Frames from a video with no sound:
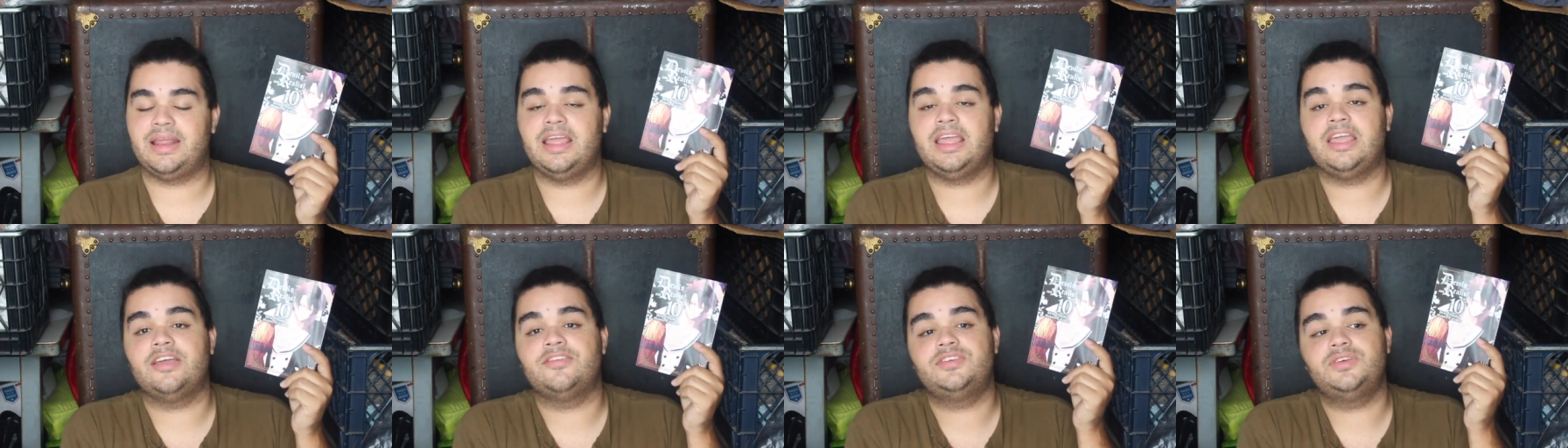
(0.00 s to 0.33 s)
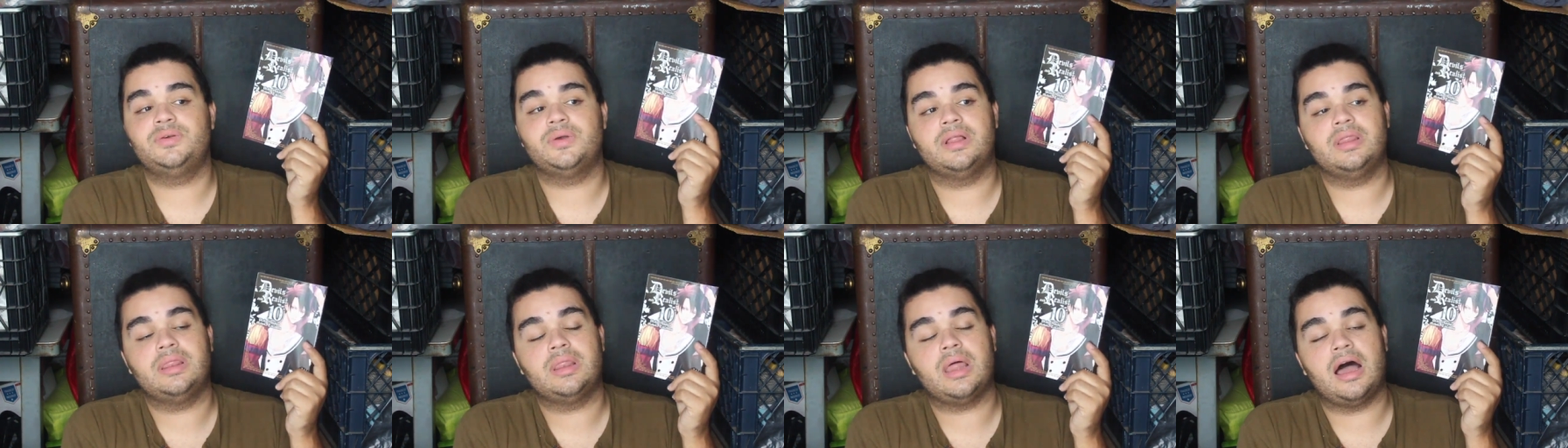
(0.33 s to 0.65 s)
It gives
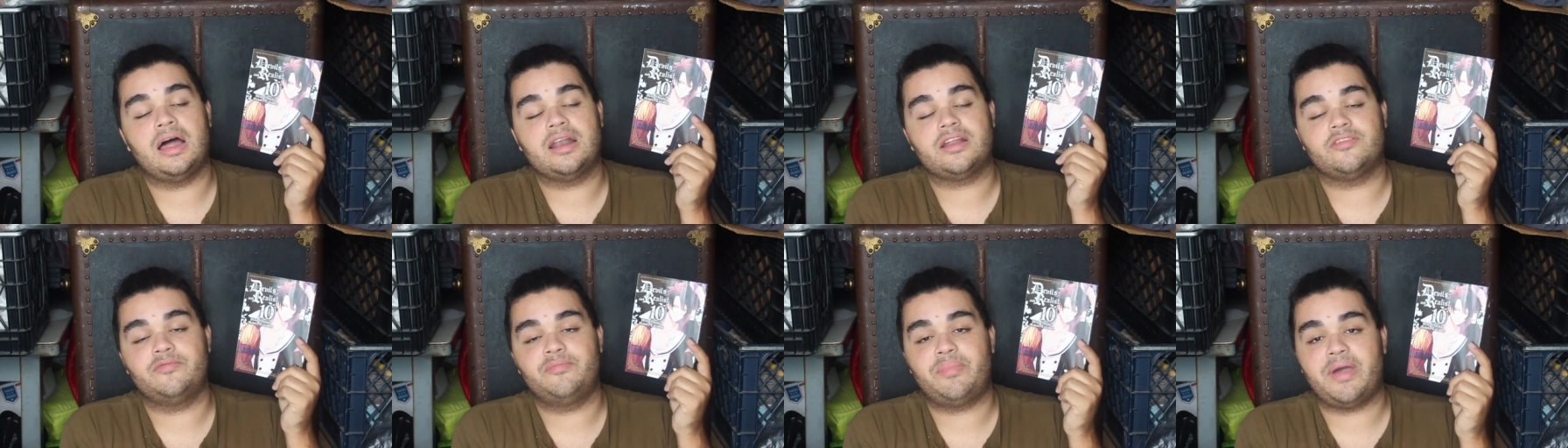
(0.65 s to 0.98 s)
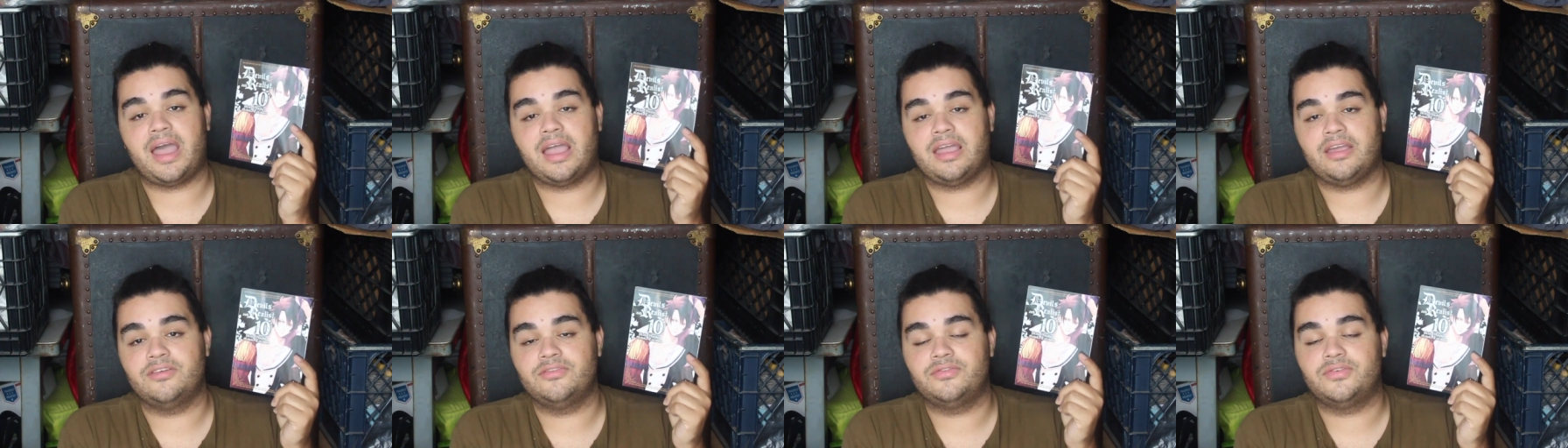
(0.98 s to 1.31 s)
you a lot of
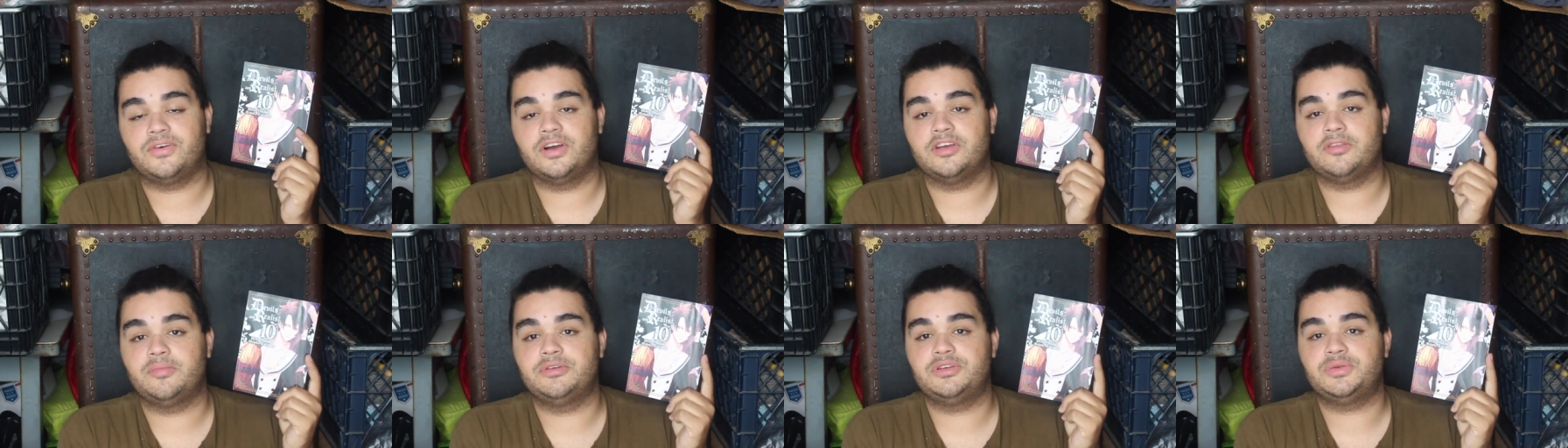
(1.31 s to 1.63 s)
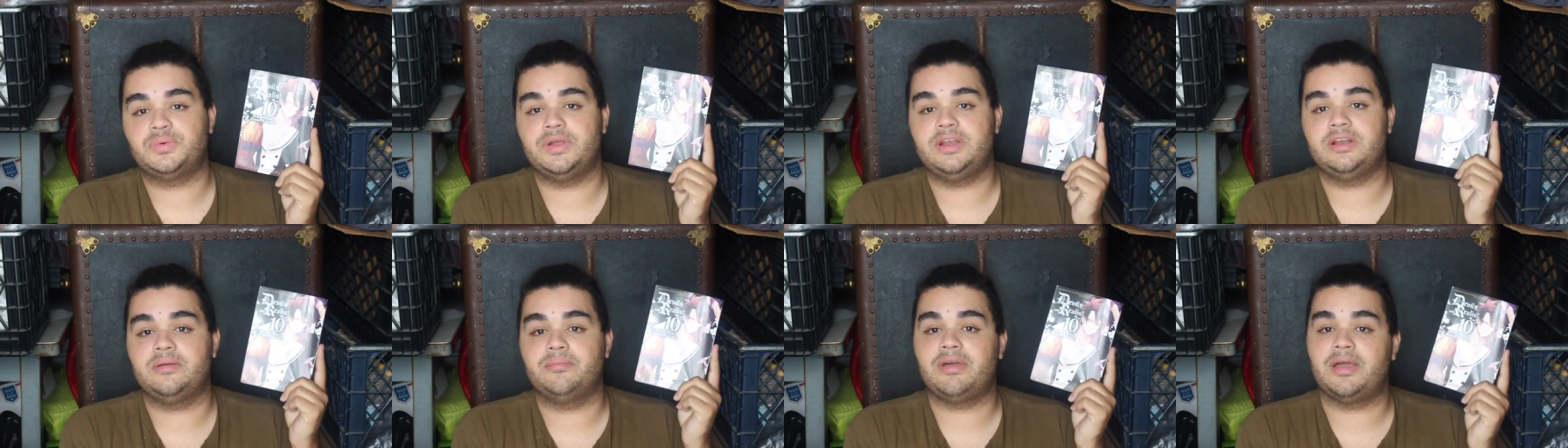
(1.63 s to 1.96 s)
back and forth
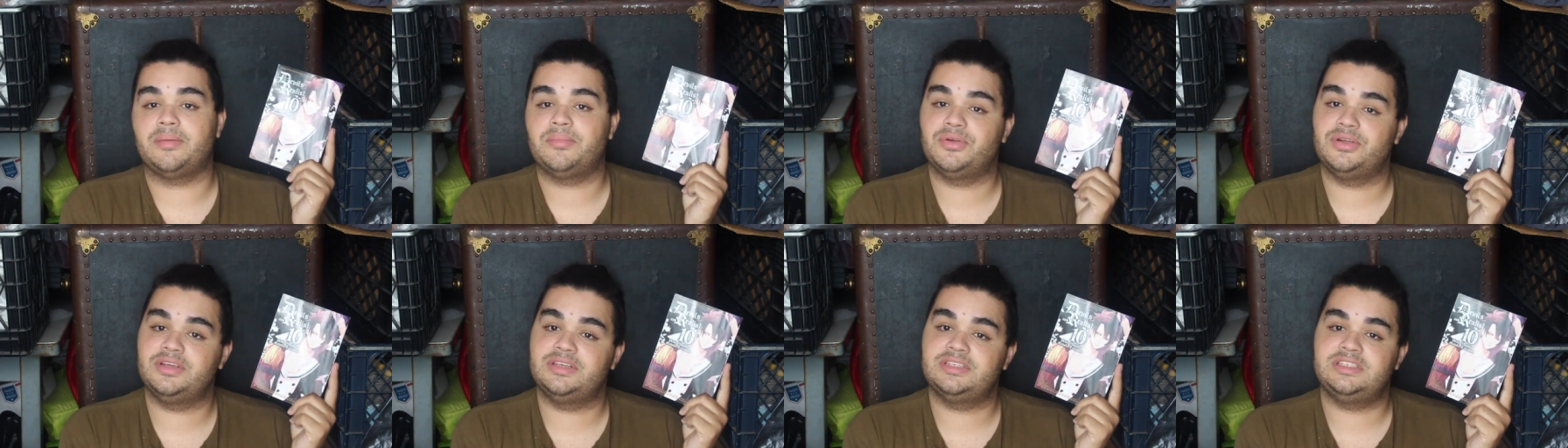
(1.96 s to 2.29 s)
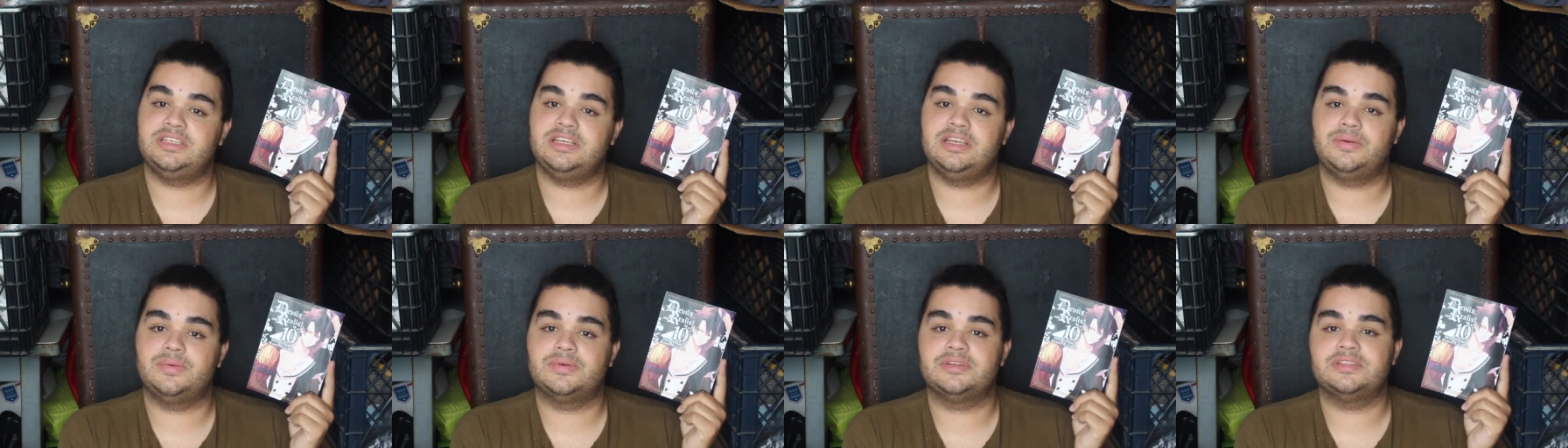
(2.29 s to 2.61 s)
between memory
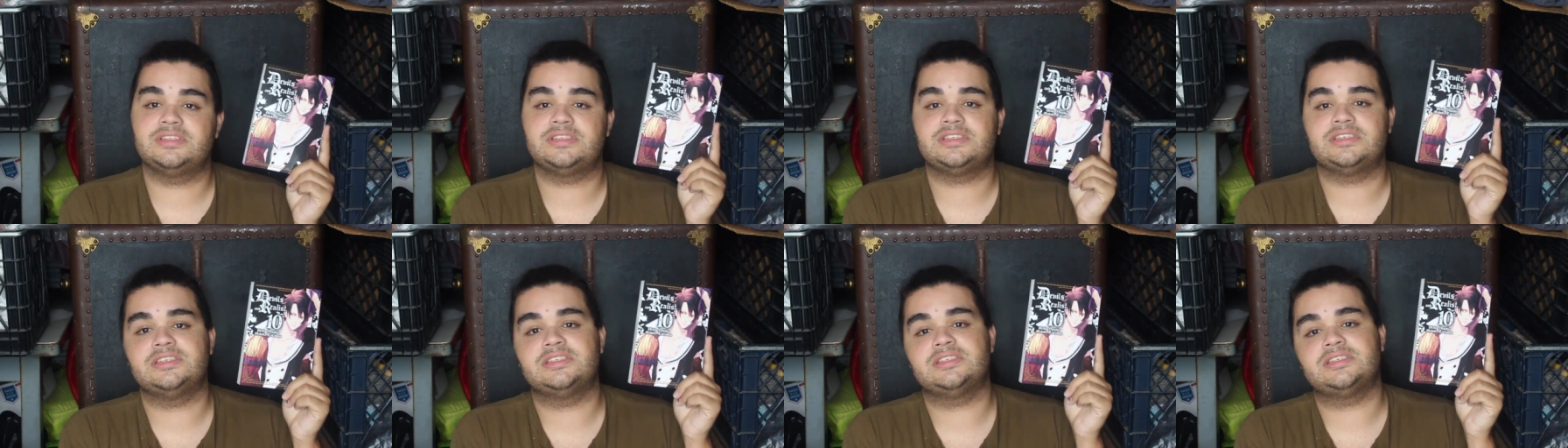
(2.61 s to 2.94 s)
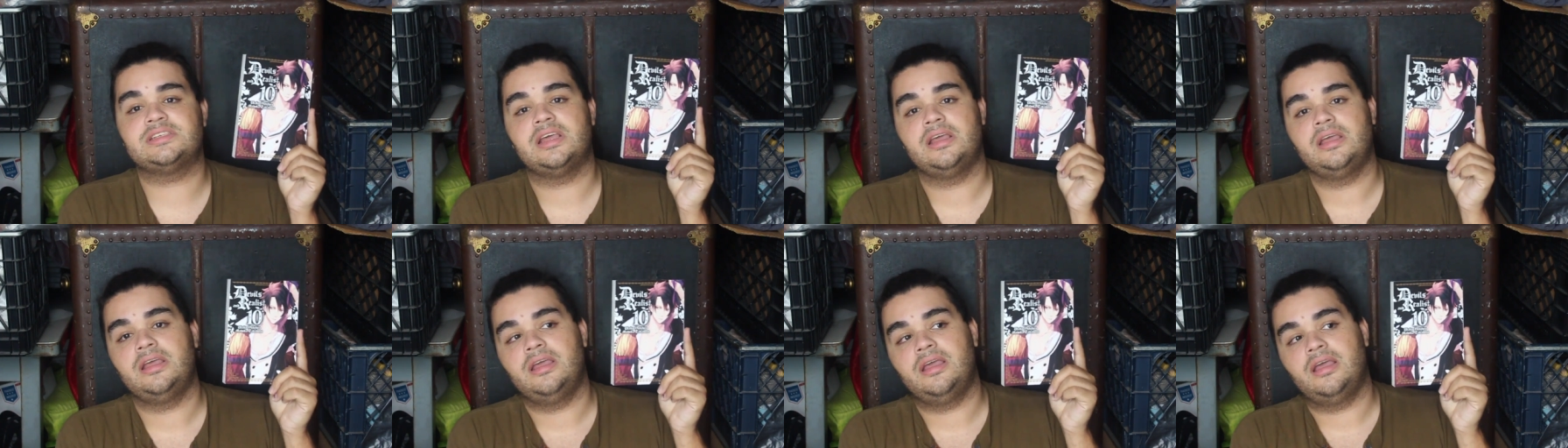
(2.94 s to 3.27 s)
sequences,